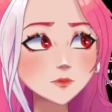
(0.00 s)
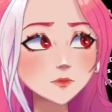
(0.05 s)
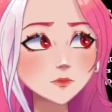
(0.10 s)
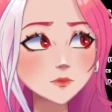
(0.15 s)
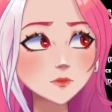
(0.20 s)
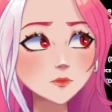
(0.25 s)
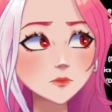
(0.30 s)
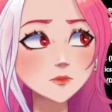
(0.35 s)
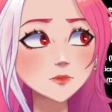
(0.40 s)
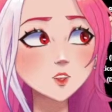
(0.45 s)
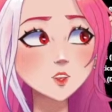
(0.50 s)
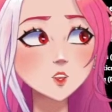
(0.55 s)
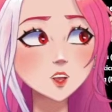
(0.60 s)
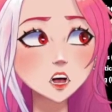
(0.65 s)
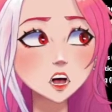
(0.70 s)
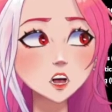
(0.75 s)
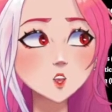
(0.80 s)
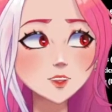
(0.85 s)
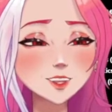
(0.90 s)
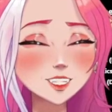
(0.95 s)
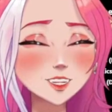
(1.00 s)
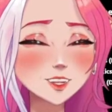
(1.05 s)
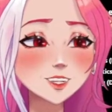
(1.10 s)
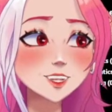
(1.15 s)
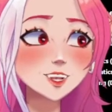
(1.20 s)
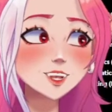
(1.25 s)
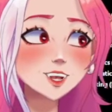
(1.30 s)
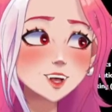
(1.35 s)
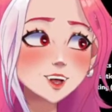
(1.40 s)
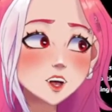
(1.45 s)
the Dark Mantle. So
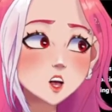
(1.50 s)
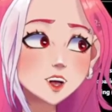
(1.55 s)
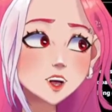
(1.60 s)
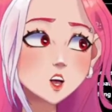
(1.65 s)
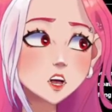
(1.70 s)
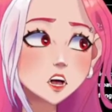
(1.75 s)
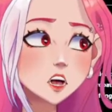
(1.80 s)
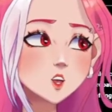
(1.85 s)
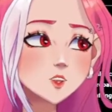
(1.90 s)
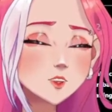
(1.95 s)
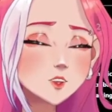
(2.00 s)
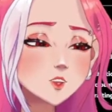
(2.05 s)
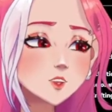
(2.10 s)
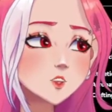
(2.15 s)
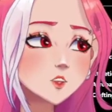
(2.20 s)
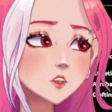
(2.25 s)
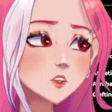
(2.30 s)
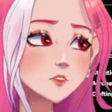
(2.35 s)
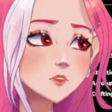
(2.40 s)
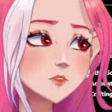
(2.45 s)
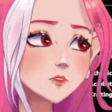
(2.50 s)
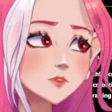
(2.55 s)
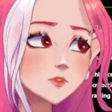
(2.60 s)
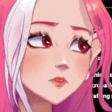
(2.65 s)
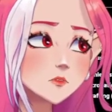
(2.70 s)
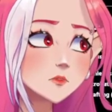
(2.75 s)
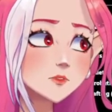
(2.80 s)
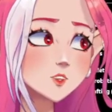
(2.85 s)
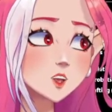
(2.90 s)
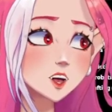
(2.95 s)
they either have to
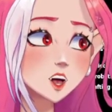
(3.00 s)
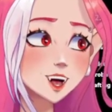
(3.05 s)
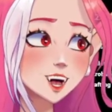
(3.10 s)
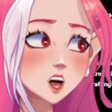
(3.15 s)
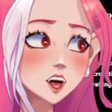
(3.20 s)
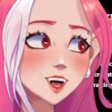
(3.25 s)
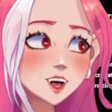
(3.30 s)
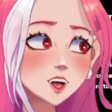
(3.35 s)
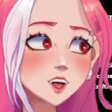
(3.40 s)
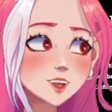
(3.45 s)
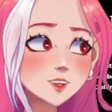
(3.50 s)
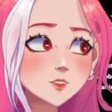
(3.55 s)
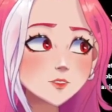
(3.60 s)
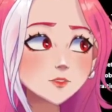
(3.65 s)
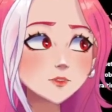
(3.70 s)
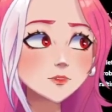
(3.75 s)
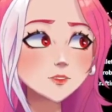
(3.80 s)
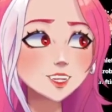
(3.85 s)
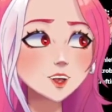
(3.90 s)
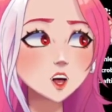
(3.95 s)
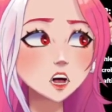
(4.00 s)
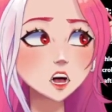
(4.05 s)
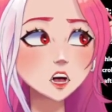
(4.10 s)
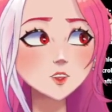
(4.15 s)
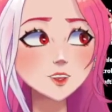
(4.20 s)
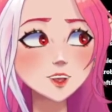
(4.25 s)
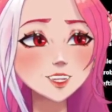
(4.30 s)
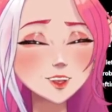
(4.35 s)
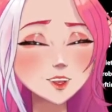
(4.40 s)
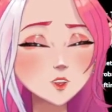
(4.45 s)
bloody the Dark
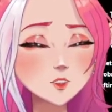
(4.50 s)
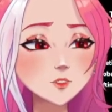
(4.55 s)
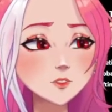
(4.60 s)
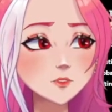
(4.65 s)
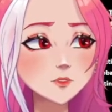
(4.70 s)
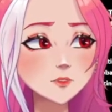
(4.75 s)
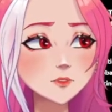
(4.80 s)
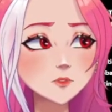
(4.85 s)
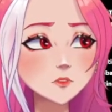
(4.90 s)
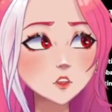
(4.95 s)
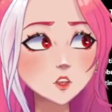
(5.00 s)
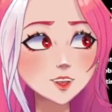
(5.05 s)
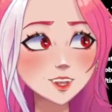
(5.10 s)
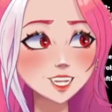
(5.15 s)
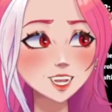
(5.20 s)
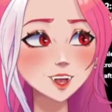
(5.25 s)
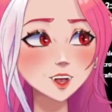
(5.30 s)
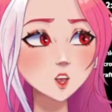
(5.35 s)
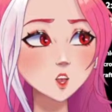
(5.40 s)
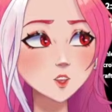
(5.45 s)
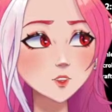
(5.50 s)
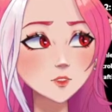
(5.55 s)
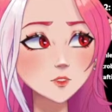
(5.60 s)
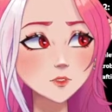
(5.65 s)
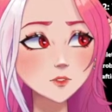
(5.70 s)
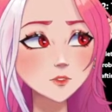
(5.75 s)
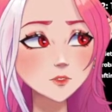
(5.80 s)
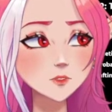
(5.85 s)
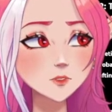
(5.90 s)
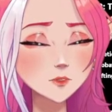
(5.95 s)
Mantle or kill it,
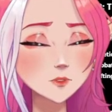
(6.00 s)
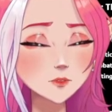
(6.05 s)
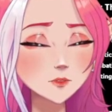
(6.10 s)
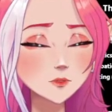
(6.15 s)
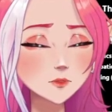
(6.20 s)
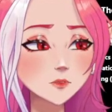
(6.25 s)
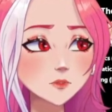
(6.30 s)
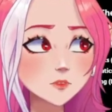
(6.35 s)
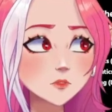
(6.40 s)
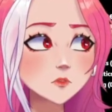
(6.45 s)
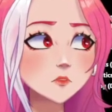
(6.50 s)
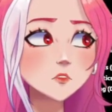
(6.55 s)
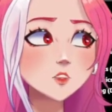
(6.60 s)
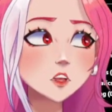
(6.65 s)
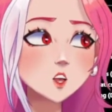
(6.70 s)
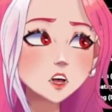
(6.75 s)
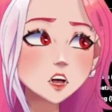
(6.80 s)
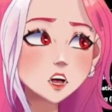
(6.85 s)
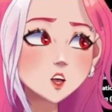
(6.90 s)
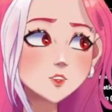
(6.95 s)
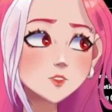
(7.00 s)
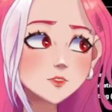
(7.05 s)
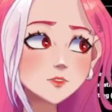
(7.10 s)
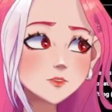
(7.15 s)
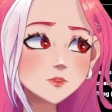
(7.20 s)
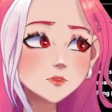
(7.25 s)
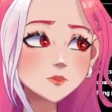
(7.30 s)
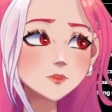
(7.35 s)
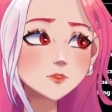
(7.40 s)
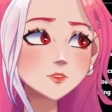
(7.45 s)
or
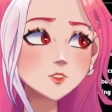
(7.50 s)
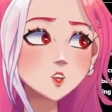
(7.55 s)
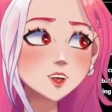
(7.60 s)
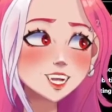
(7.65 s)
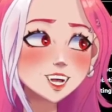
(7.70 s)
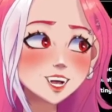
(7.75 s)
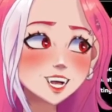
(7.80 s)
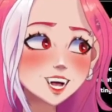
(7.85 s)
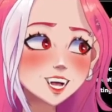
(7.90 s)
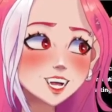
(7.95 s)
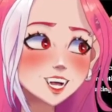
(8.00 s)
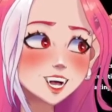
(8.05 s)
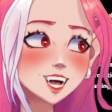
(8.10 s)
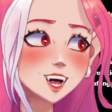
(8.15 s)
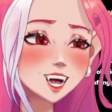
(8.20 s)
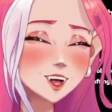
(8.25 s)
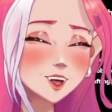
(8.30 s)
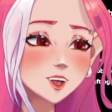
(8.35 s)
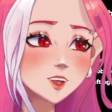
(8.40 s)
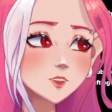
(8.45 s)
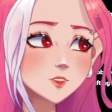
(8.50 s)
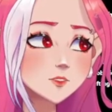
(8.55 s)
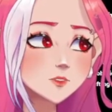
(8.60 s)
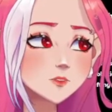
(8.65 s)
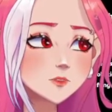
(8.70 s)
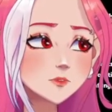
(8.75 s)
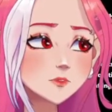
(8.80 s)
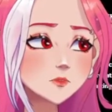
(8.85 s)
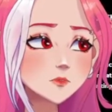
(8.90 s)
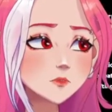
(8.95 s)
free the kid
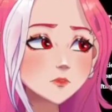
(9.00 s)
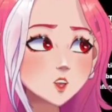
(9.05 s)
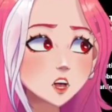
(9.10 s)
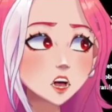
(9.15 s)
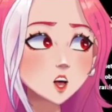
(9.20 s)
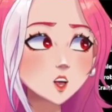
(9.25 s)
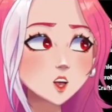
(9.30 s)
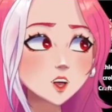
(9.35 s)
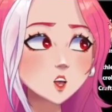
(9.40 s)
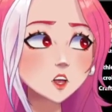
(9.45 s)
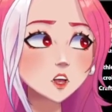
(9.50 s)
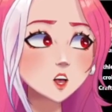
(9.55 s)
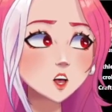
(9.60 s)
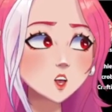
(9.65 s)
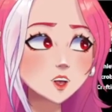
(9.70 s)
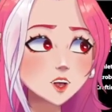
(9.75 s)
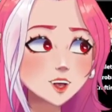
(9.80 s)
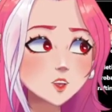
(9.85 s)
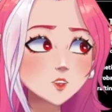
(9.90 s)
from the restraint.